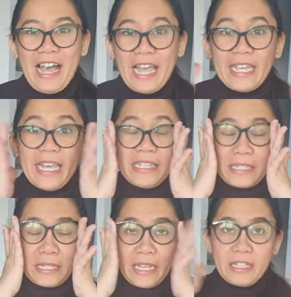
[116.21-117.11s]
I
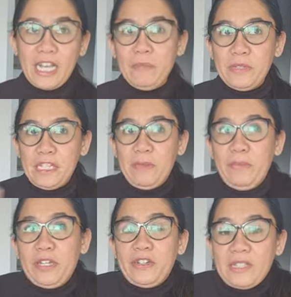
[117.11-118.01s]
guess it comes in a
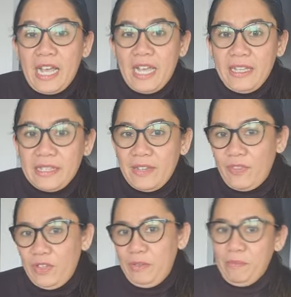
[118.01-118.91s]
bigger size if
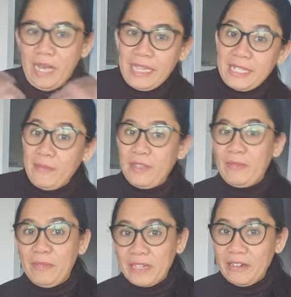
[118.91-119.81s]
you buy
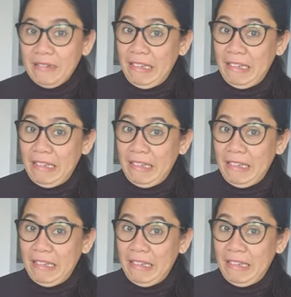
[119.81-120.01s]
something bigger,